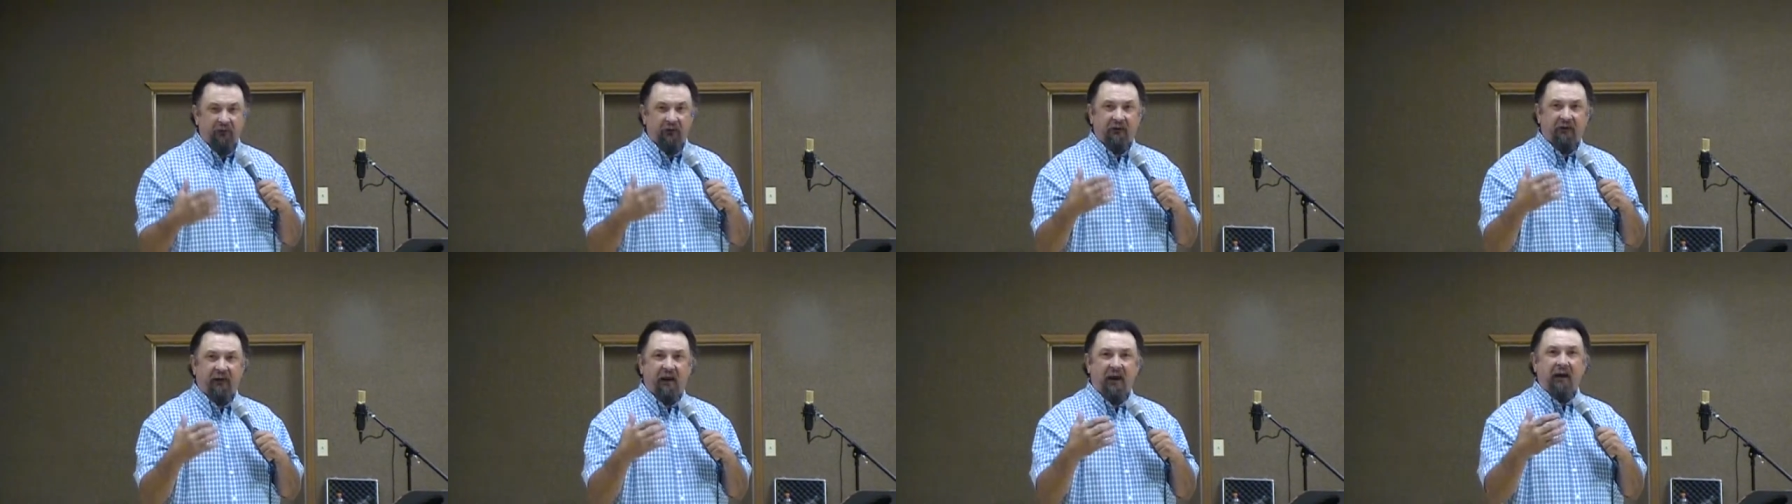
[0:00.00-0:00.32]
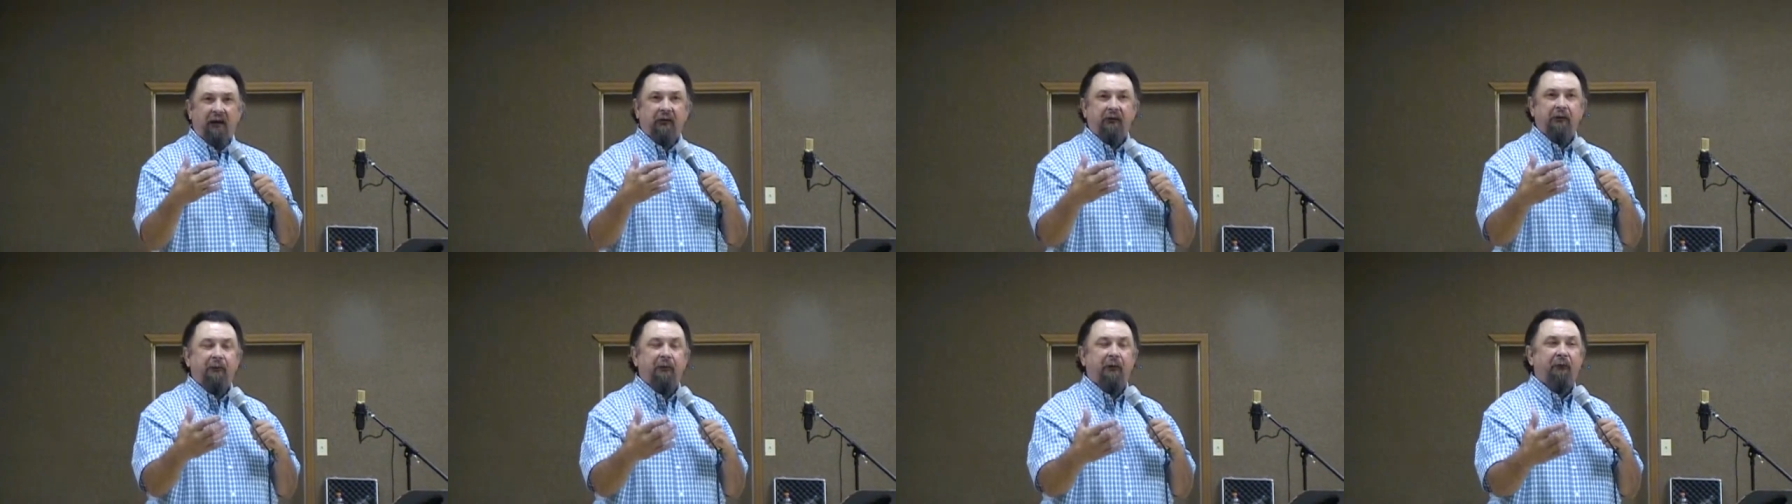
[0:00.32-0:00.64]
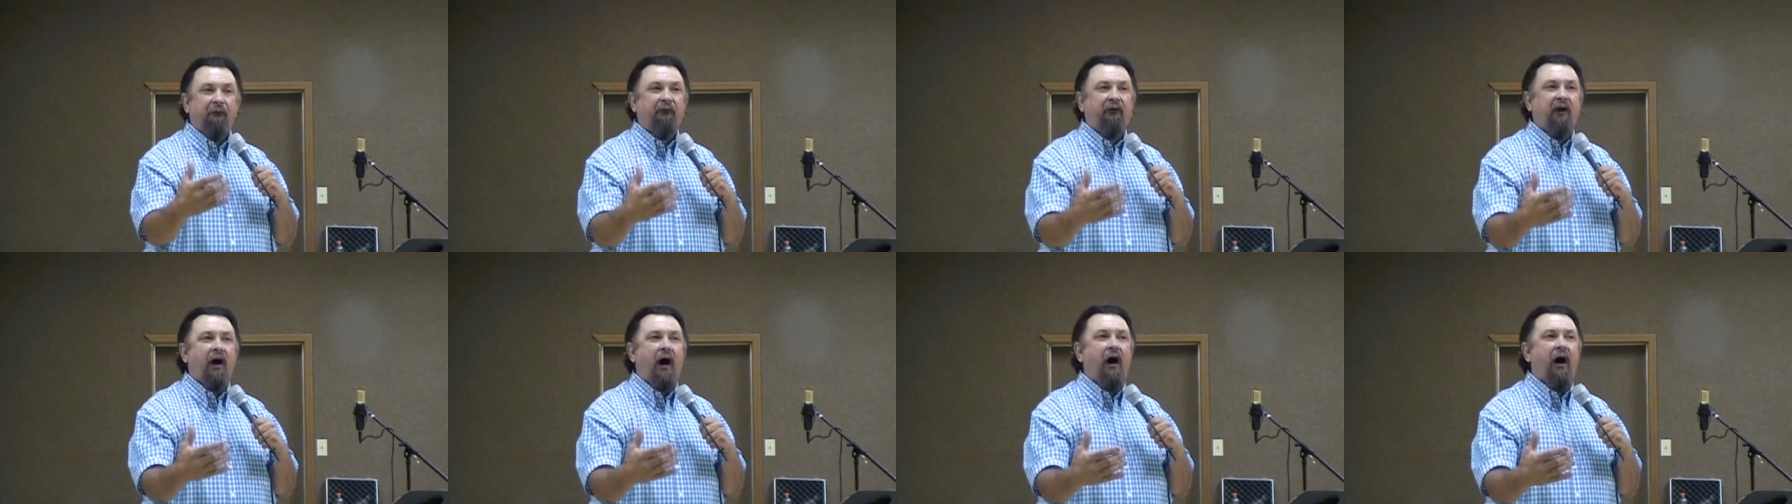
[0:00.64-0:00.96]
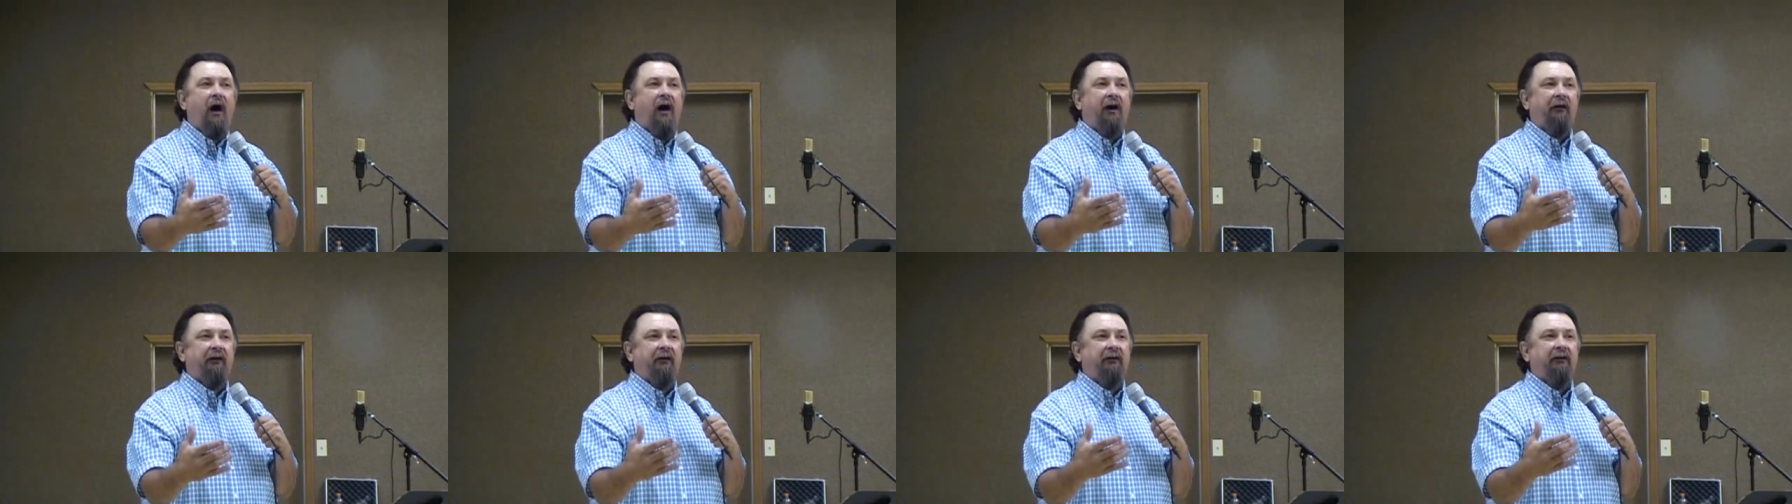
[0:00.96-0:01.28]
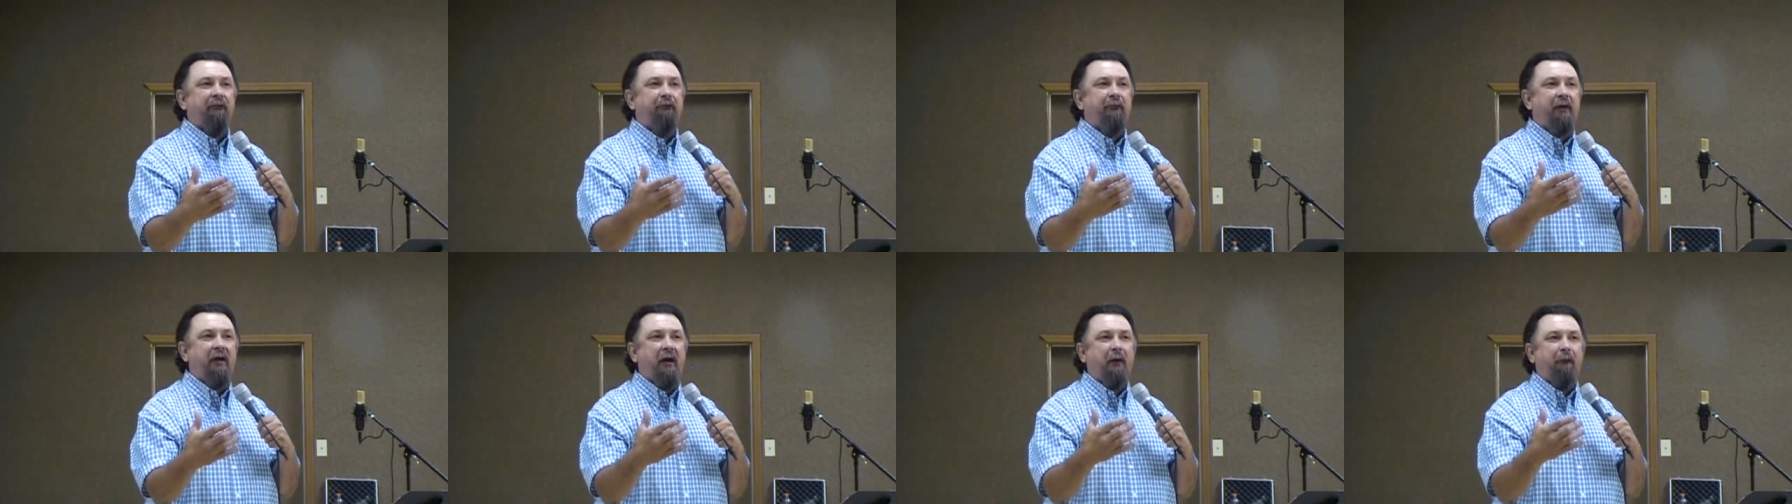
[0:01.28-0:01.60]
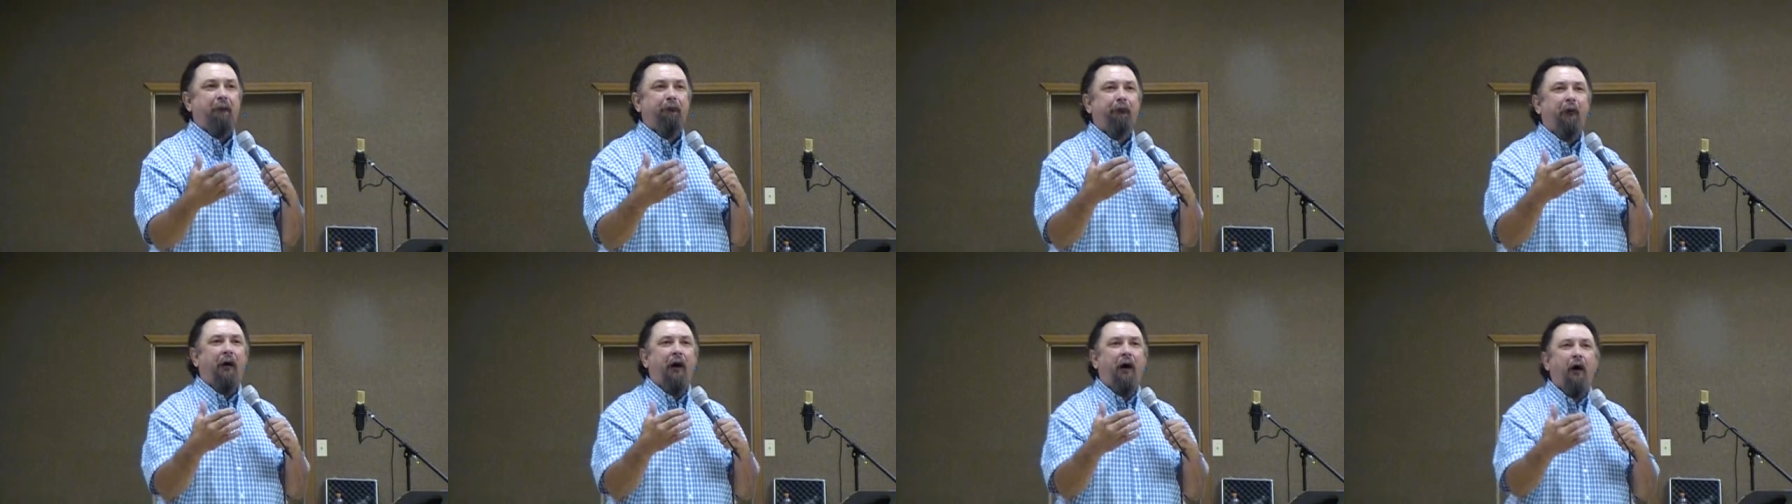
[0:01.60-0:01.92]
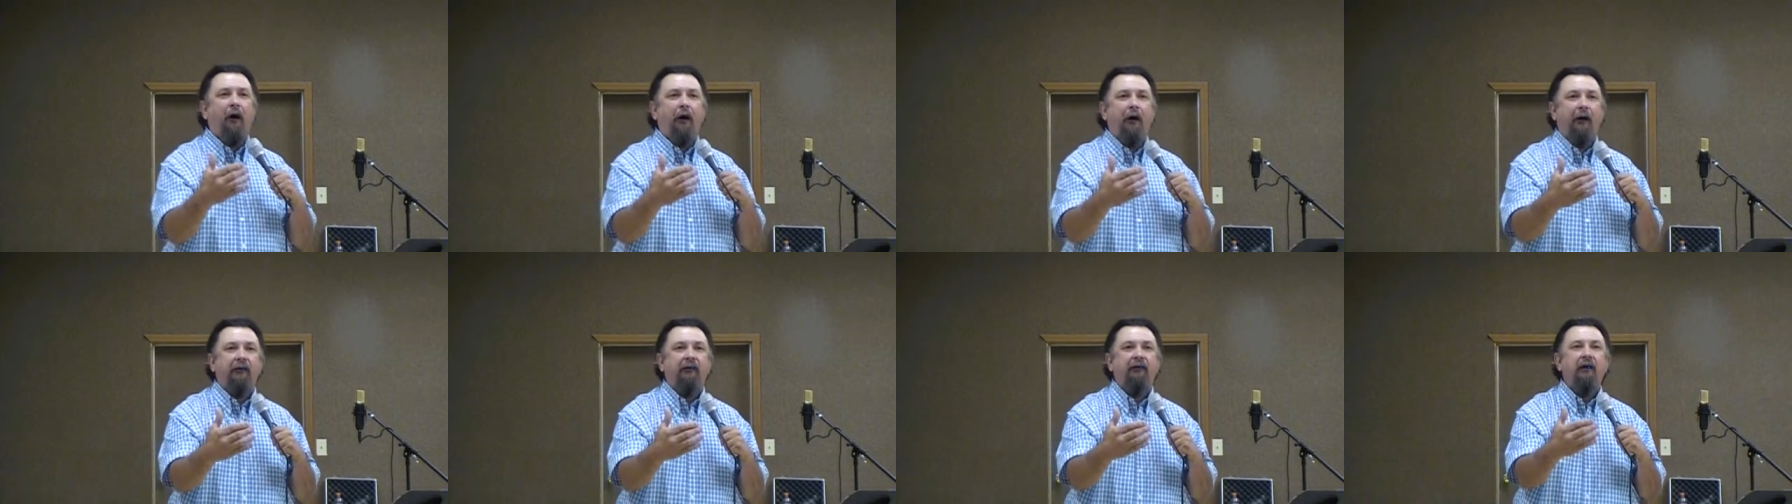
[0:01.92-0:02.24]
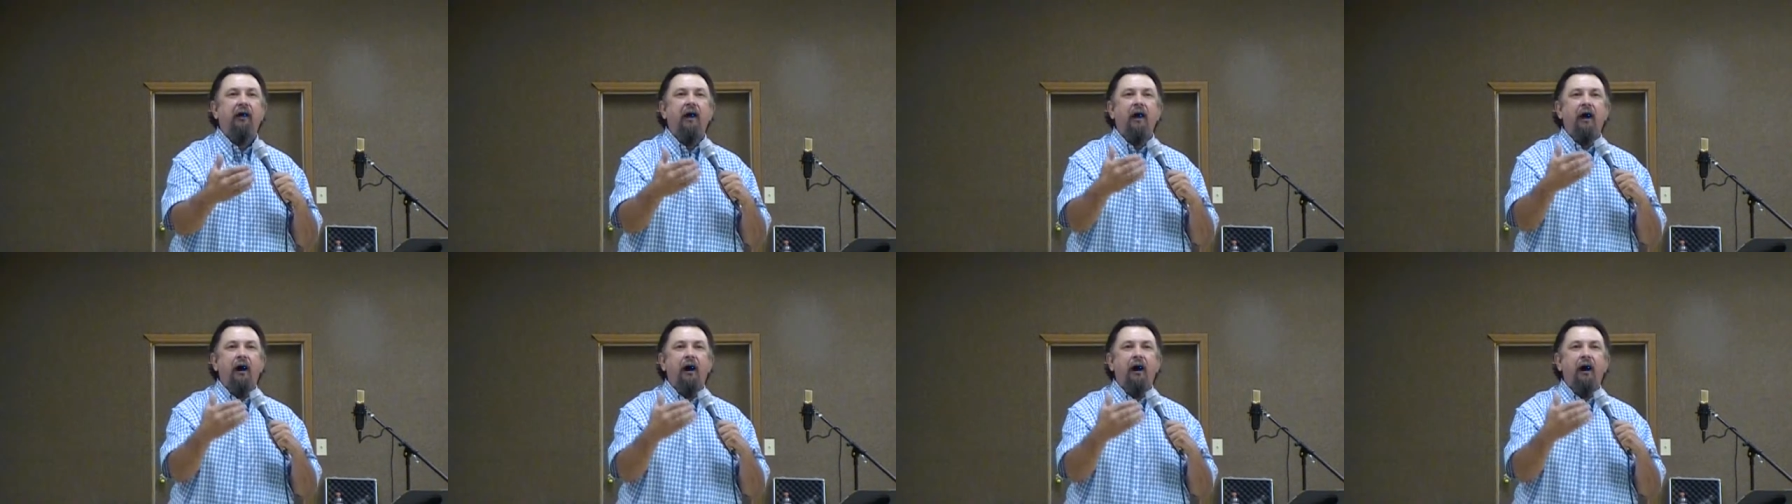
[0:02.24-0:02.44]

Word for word: the kingdom of God and to be a part